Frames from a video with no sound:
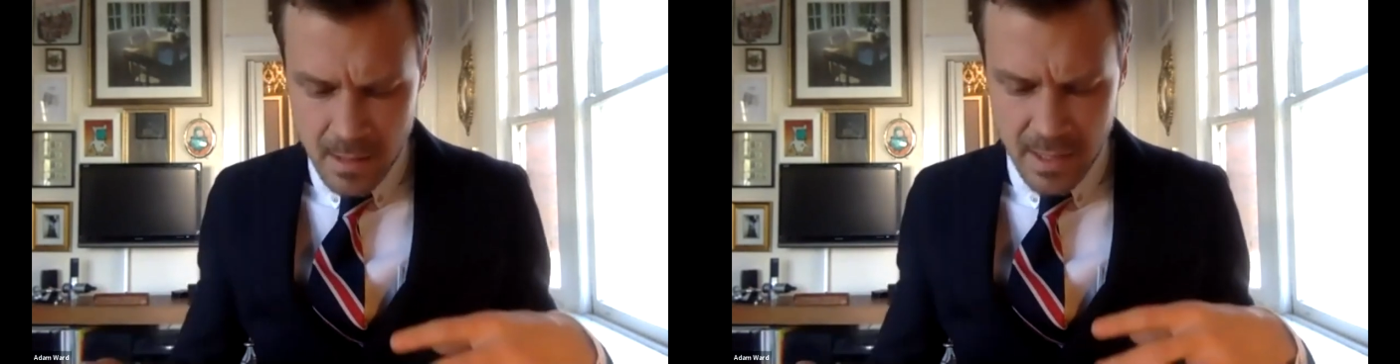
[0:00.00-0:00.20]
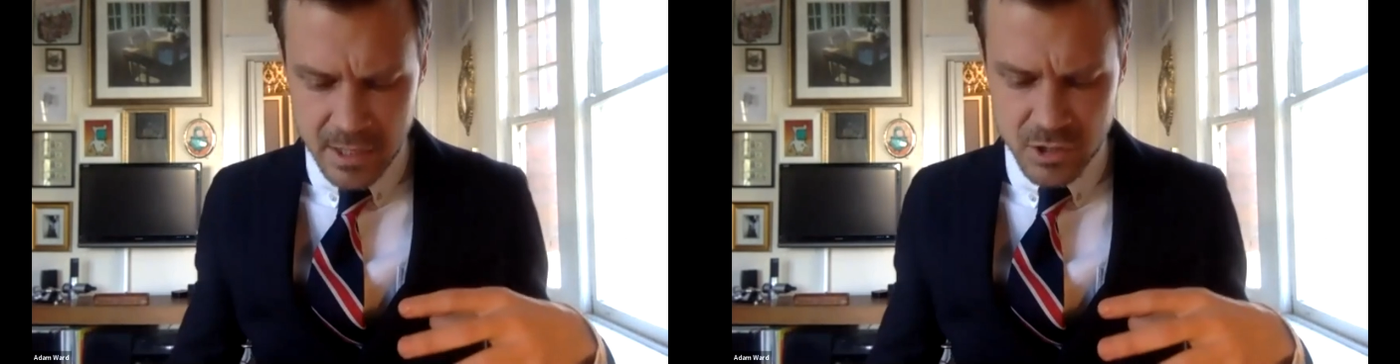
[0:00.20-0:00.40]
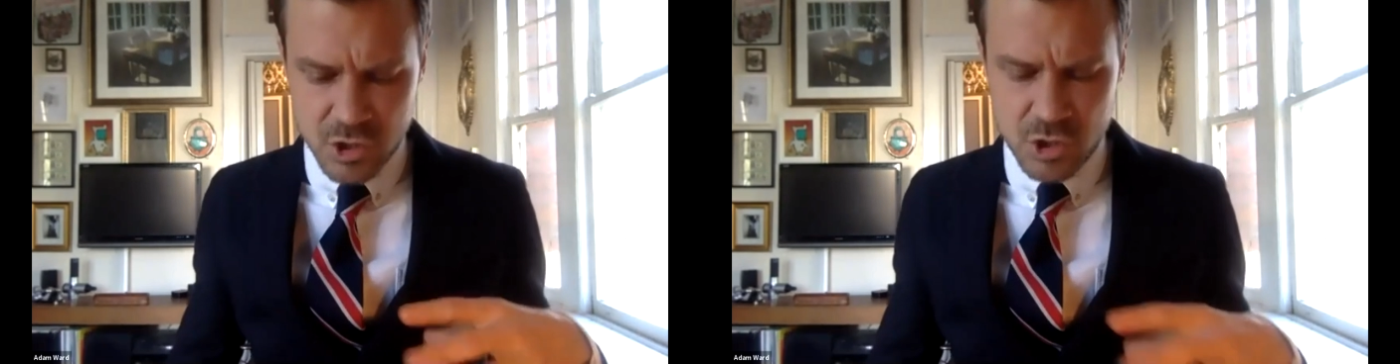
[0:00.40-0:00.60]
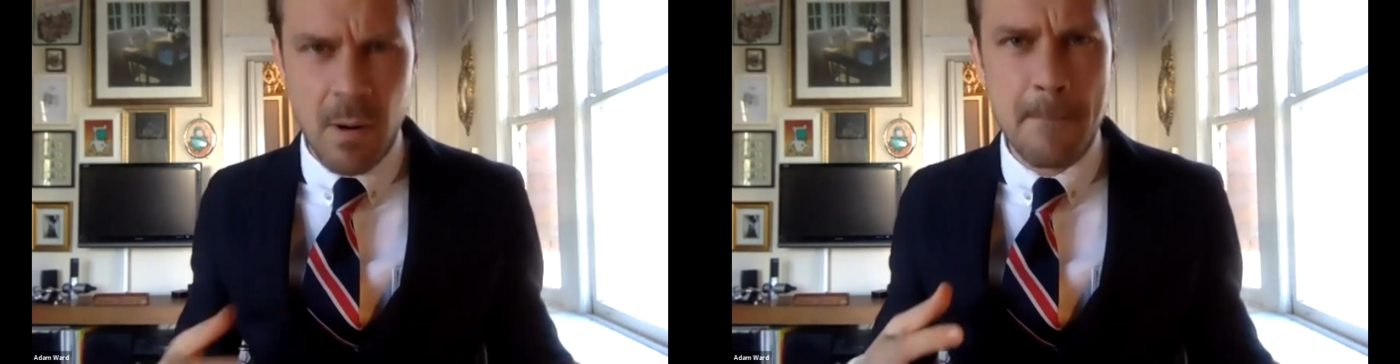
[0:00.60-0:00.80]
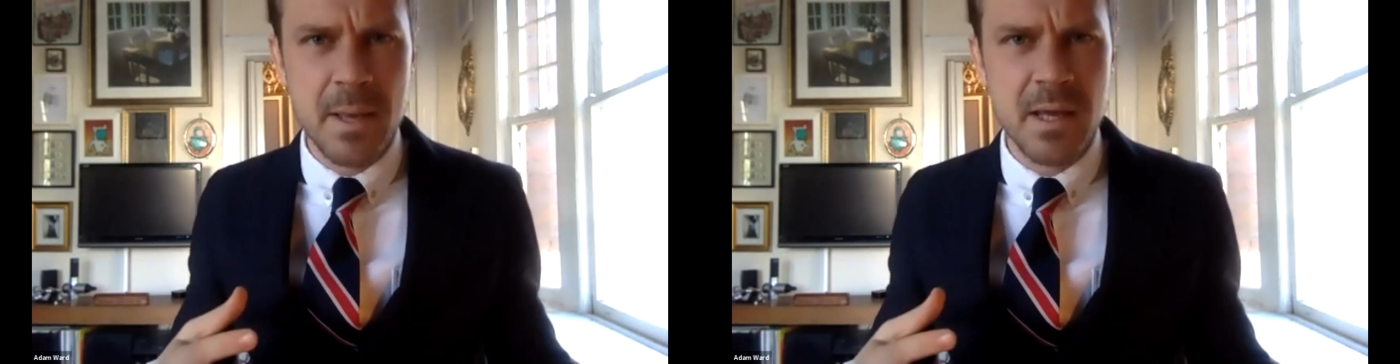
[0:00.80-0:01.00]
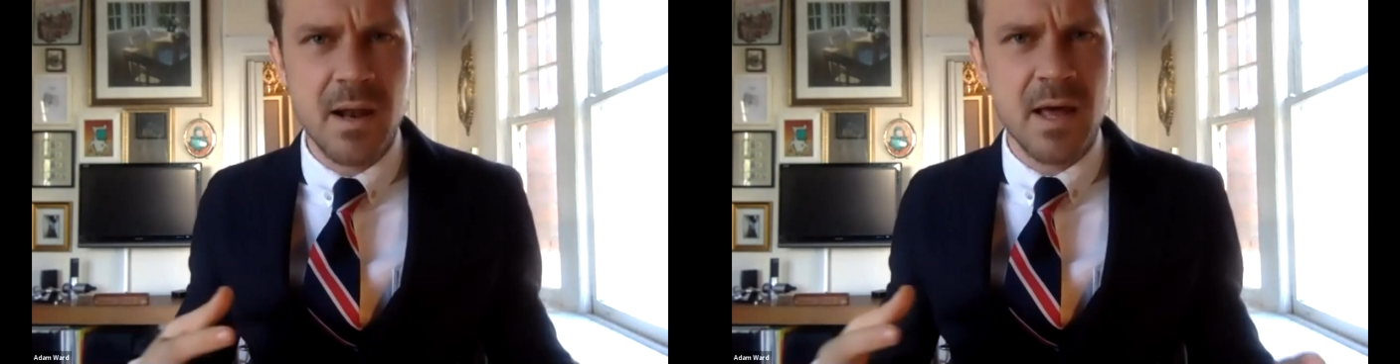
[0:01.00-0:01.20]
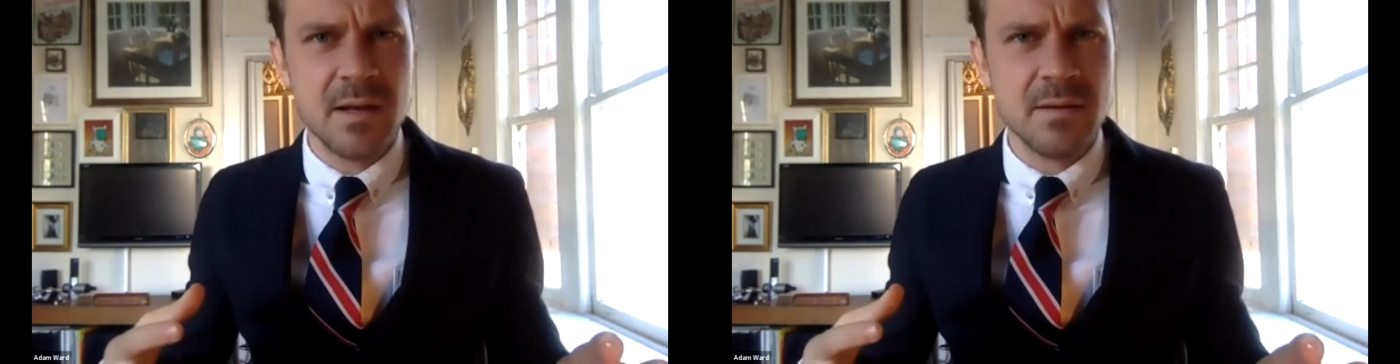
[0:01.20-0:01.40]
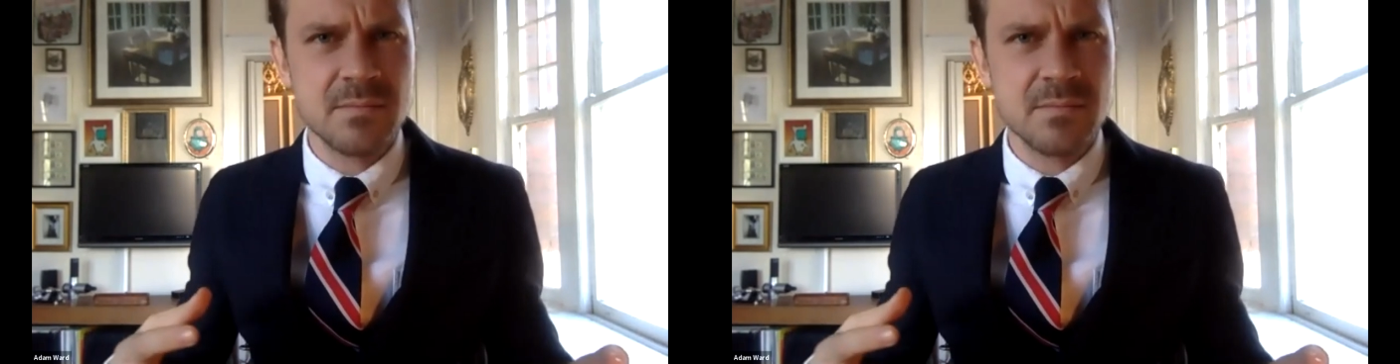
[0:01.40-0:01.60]
like trumpet
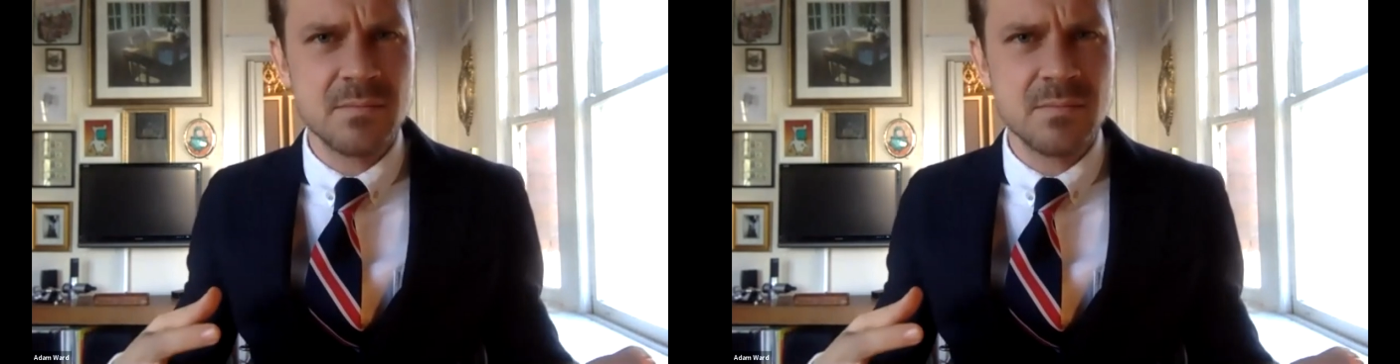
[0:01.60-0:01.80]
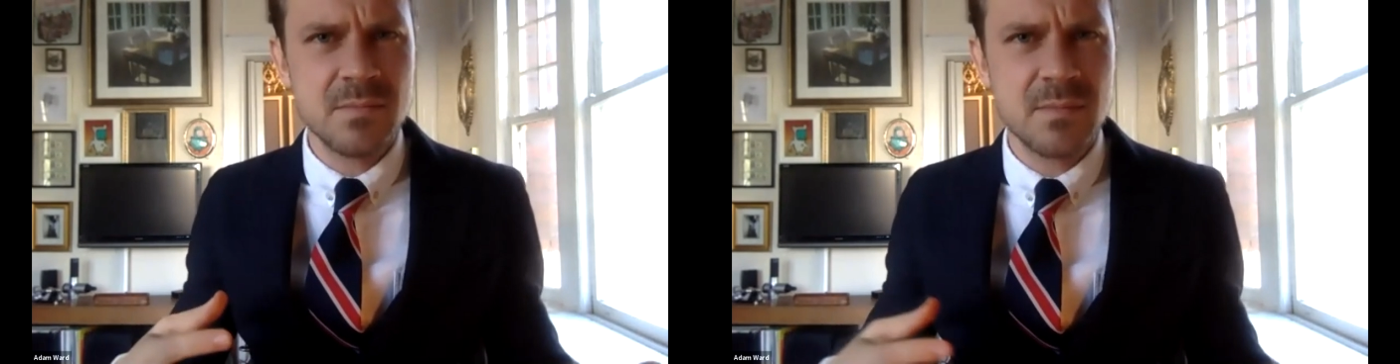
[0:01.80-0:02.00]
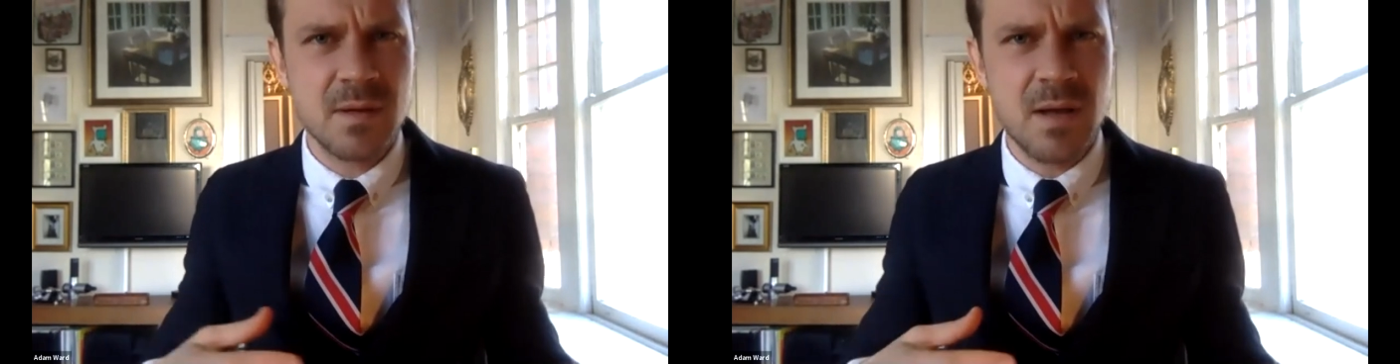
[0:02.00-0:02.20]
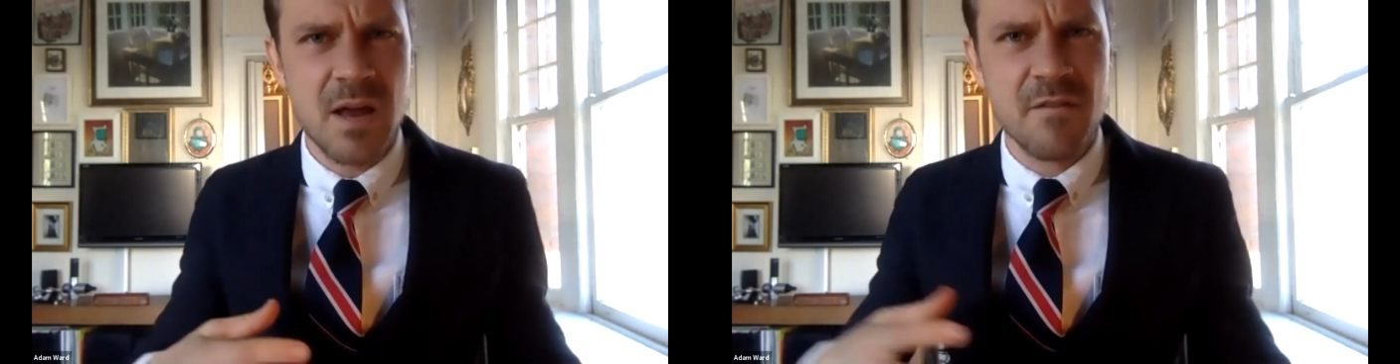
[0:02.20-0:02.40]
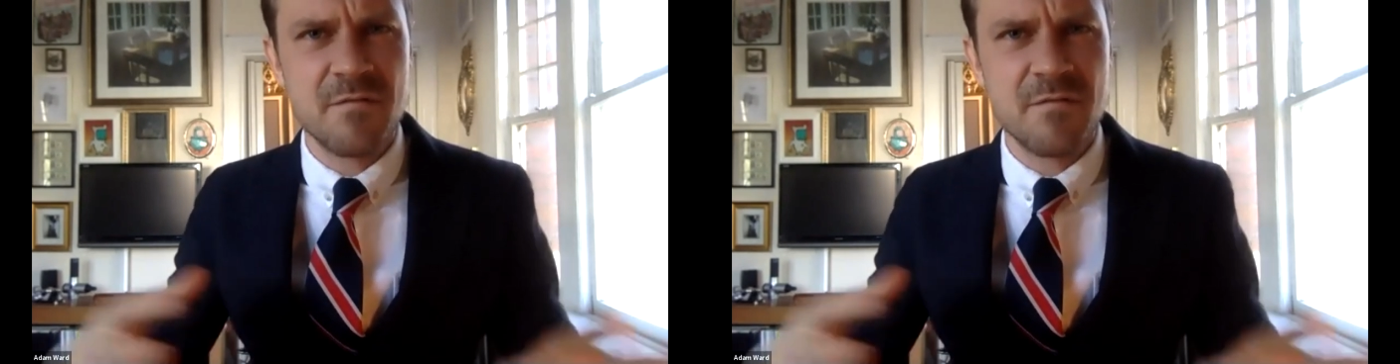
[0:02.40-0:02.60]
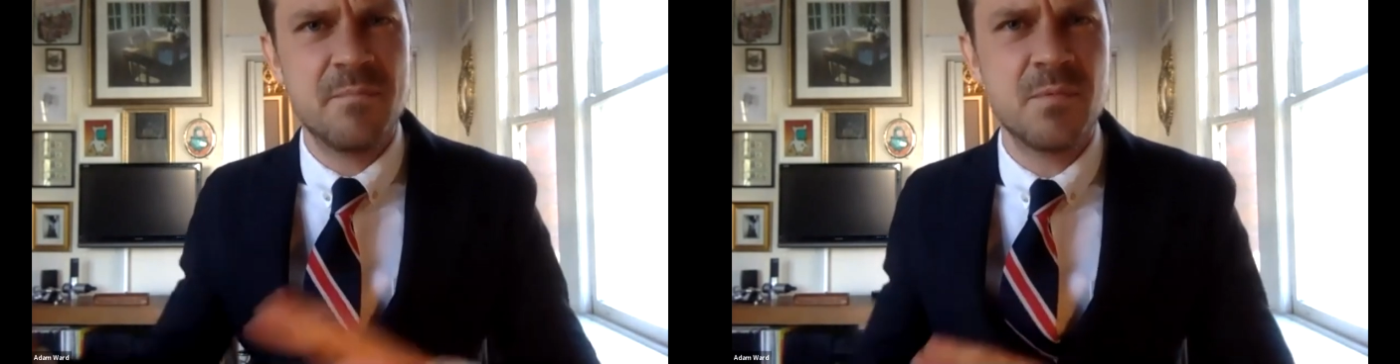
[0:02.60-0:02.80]
and kind of